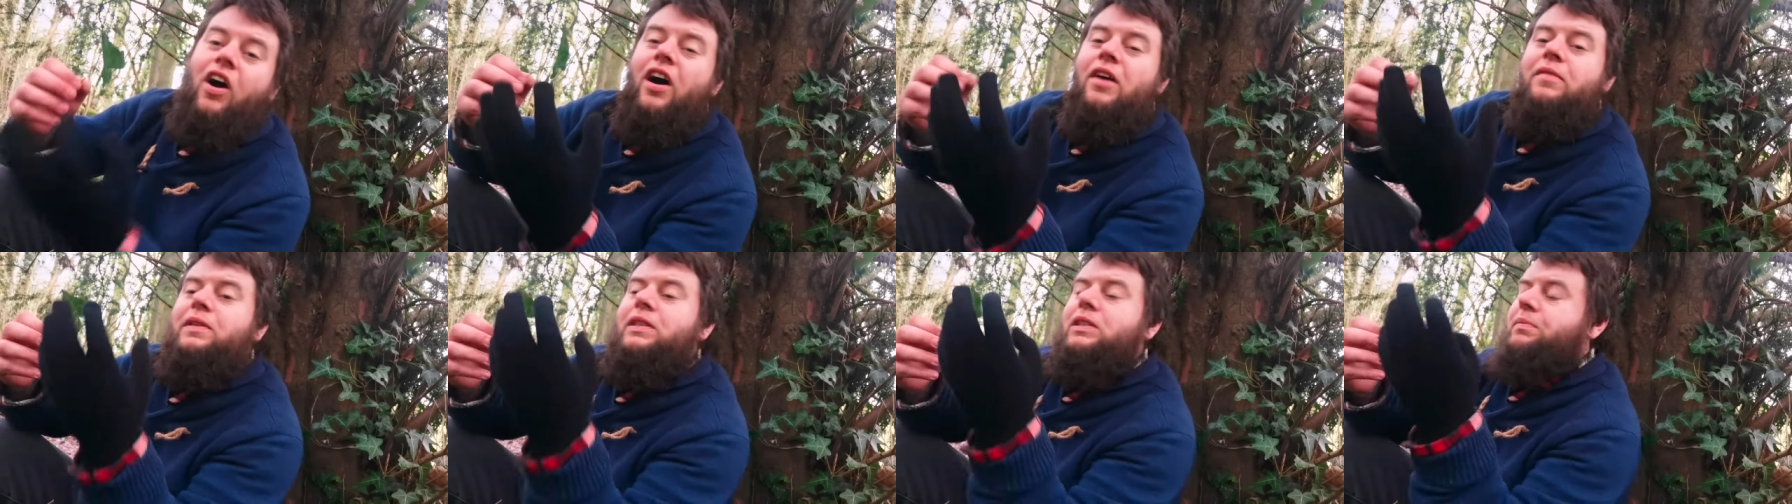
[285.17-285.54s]

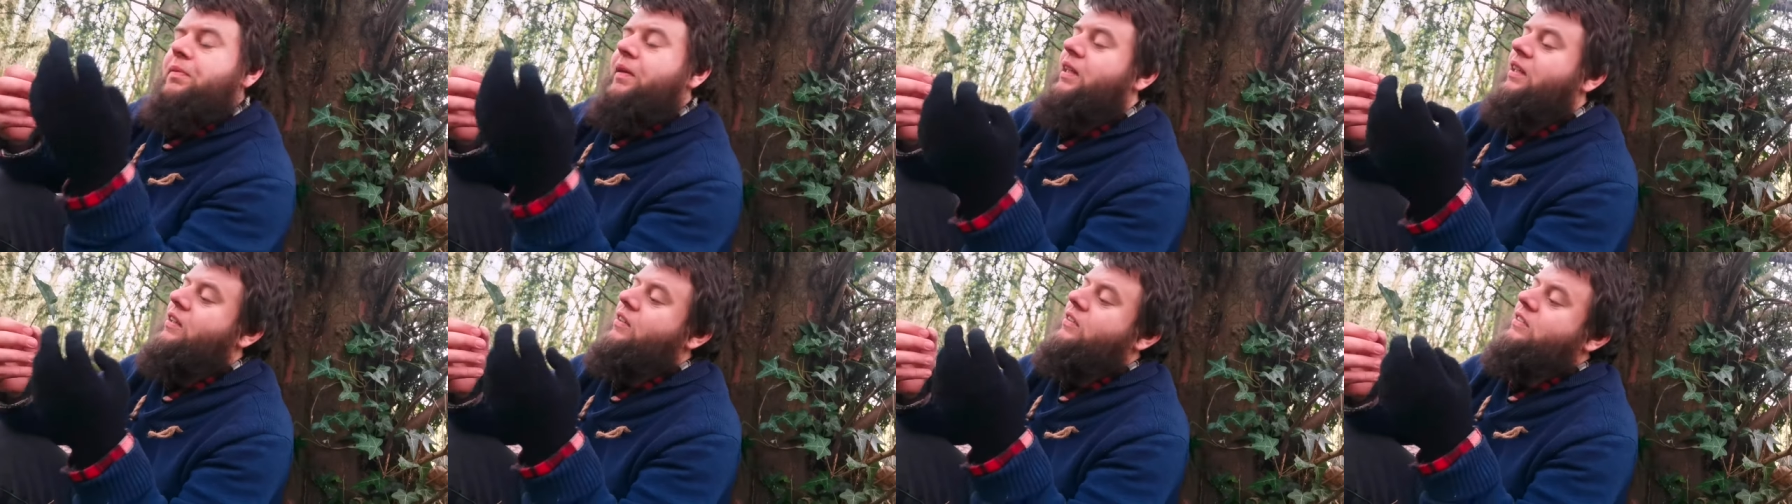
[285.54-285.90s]

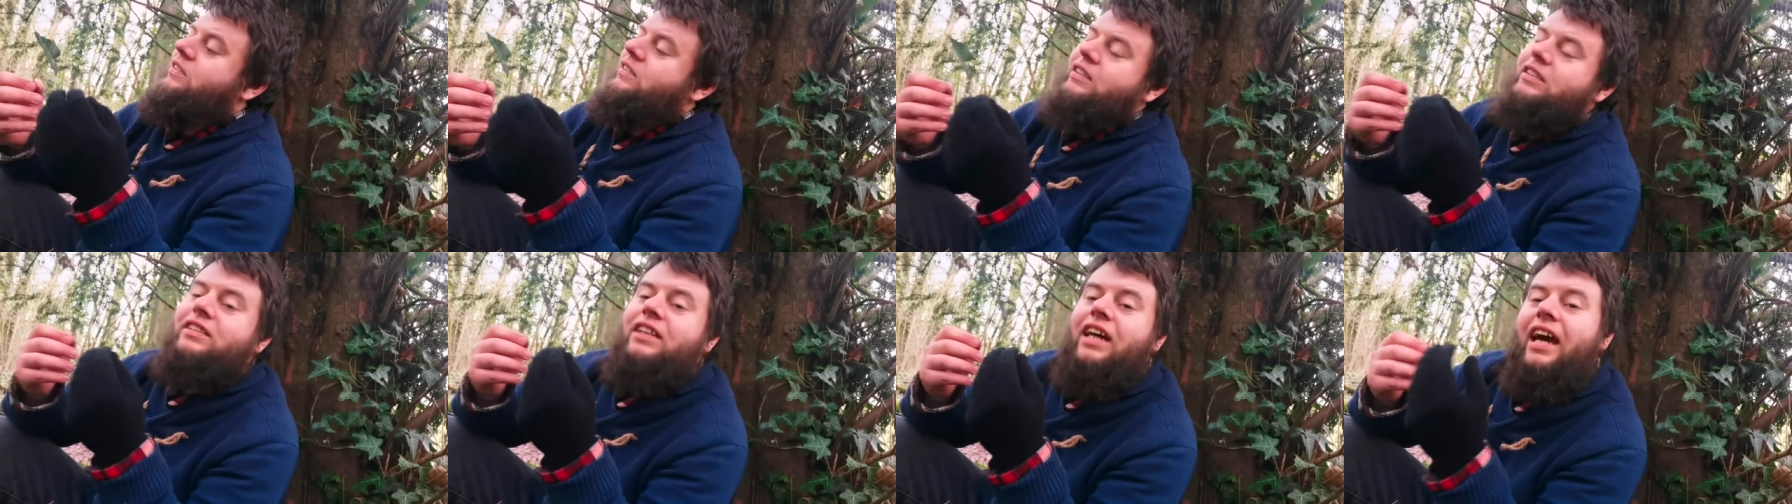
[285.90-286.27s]
Ivy's been
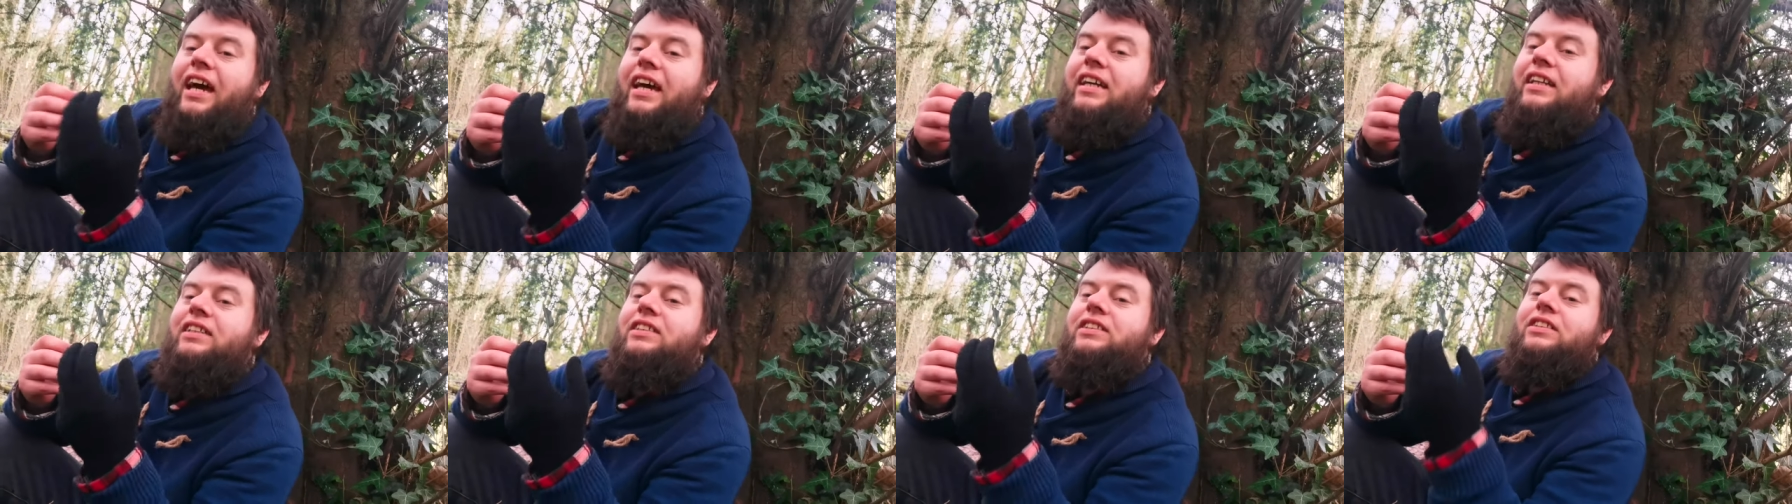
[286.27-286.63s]
used since
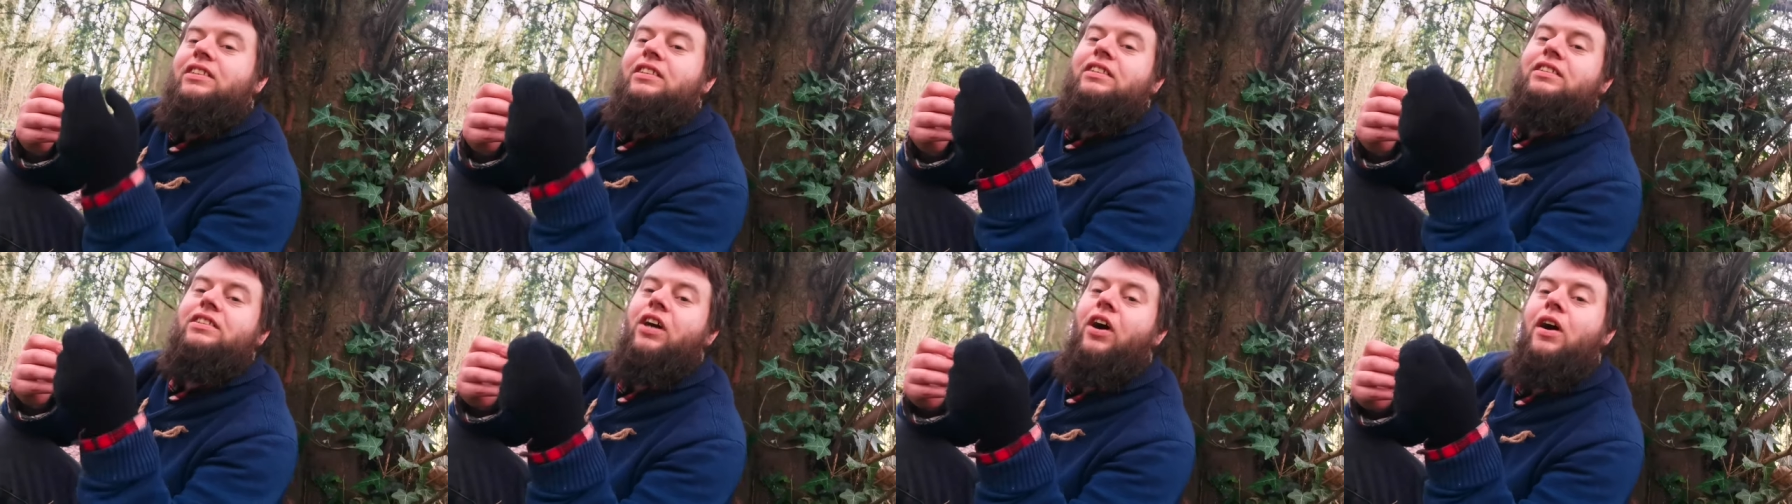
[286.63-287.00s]

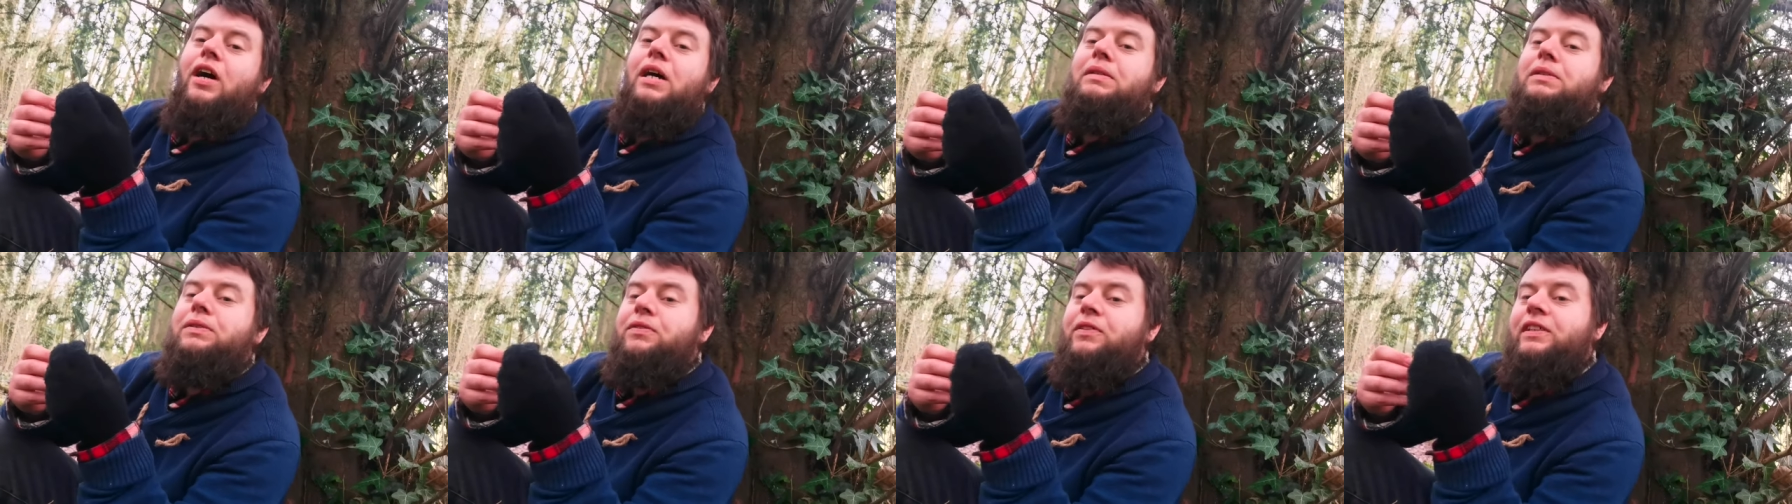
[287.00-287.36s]
ancient
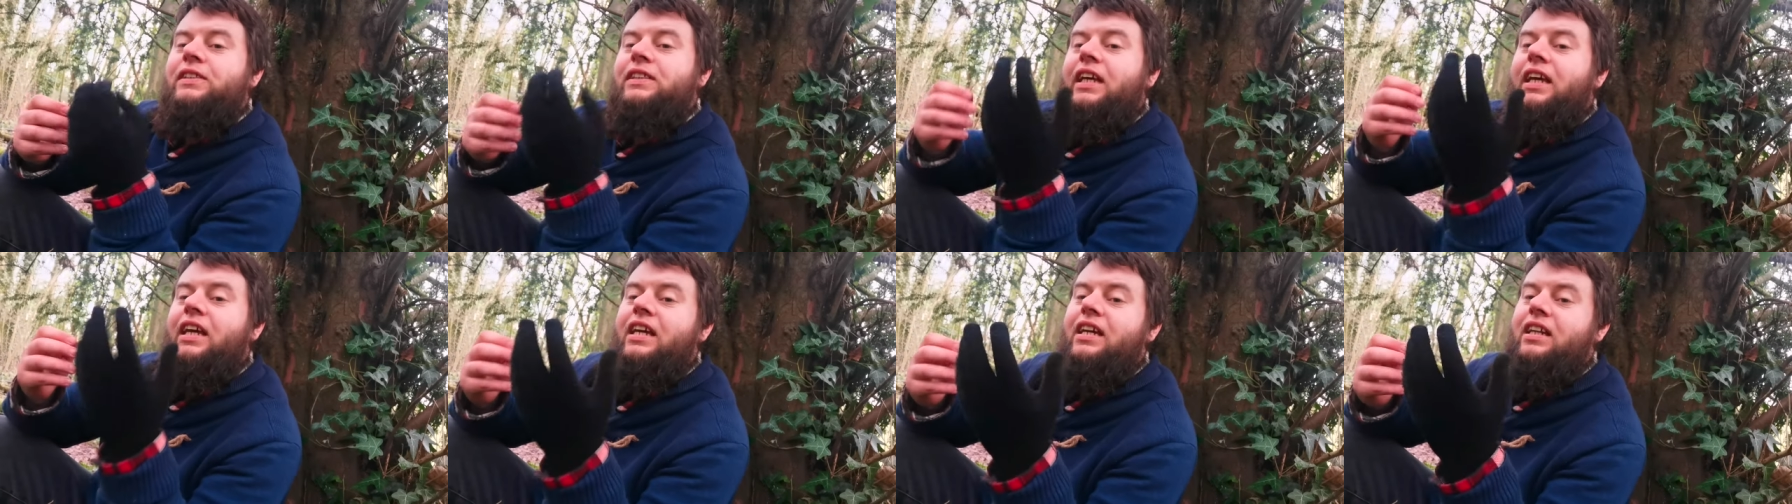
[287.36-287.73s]
times
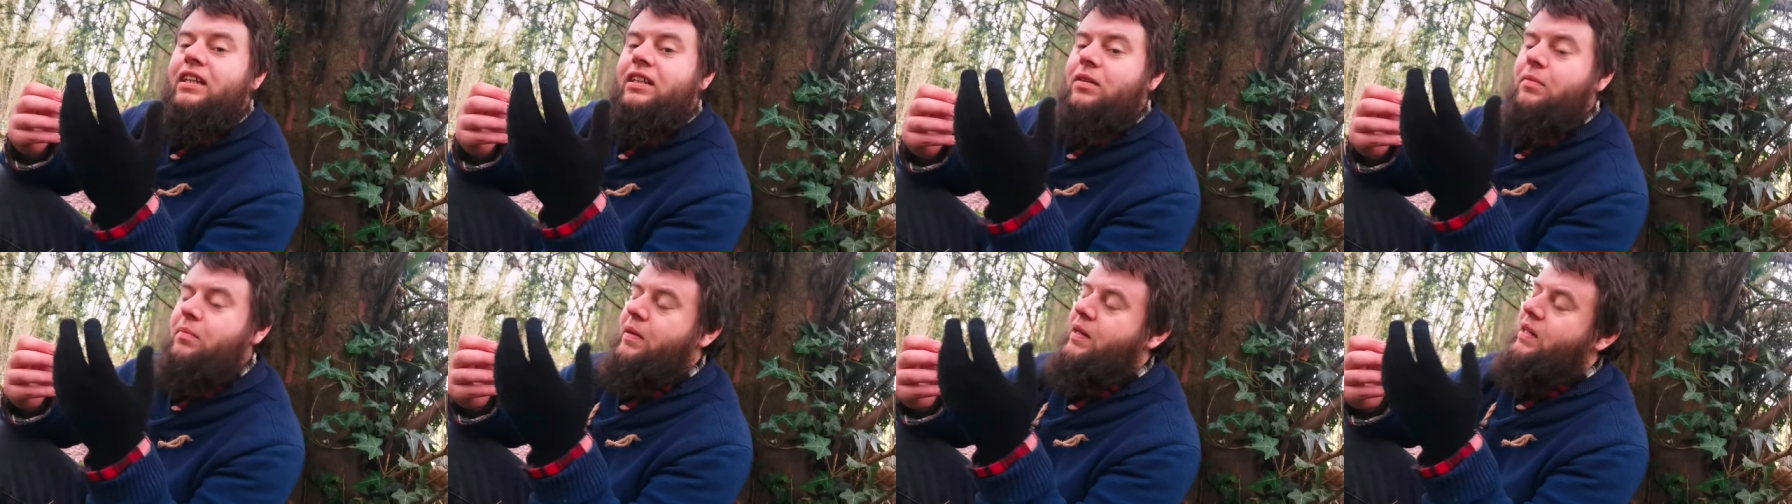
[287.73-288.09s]
for its
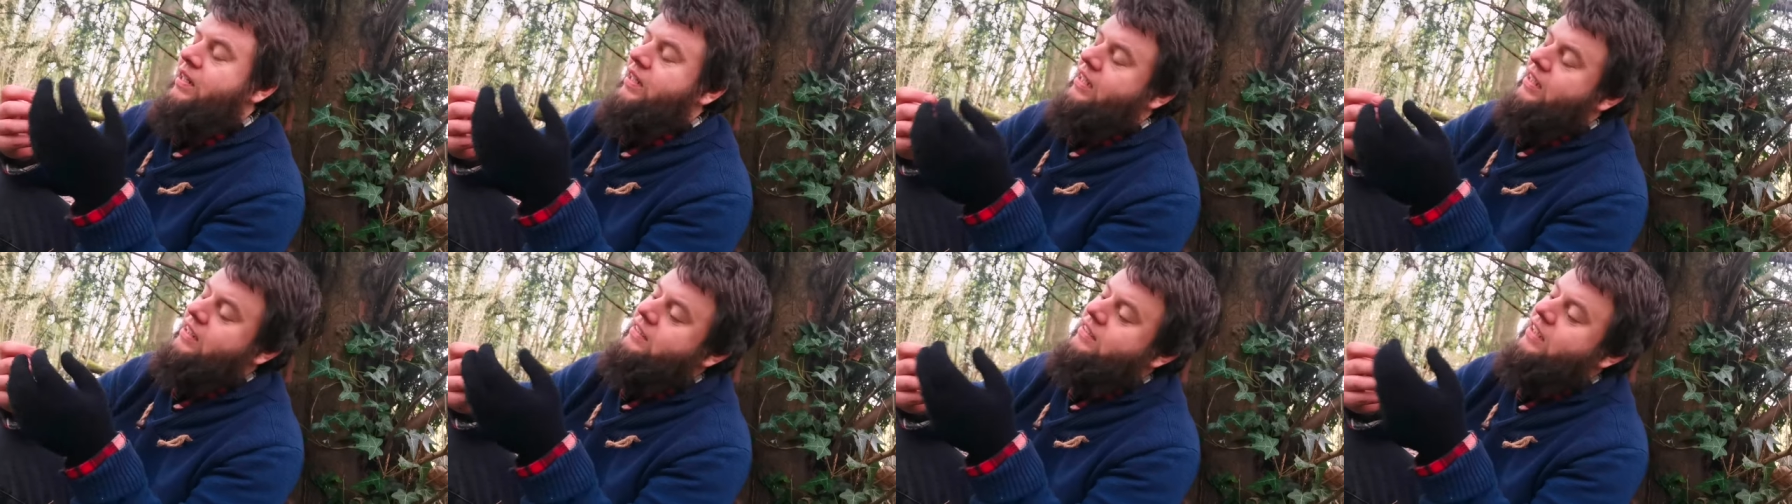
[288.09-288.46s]
healing
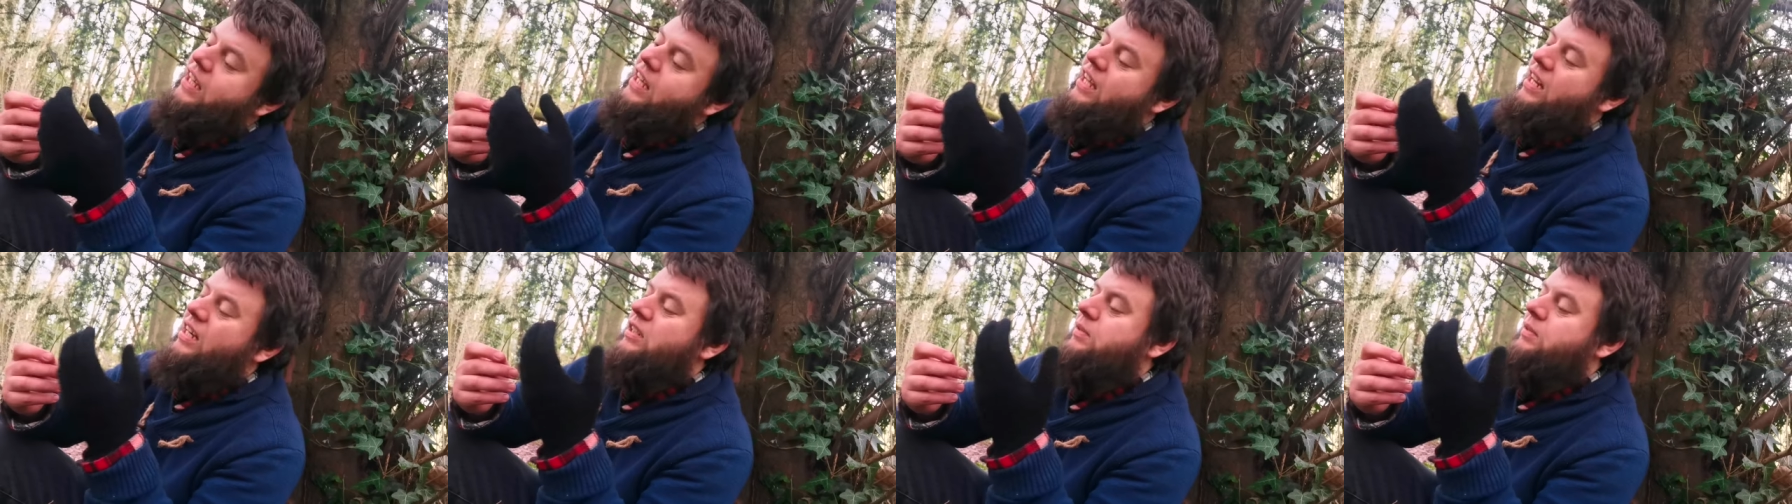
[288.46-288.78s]
abilities,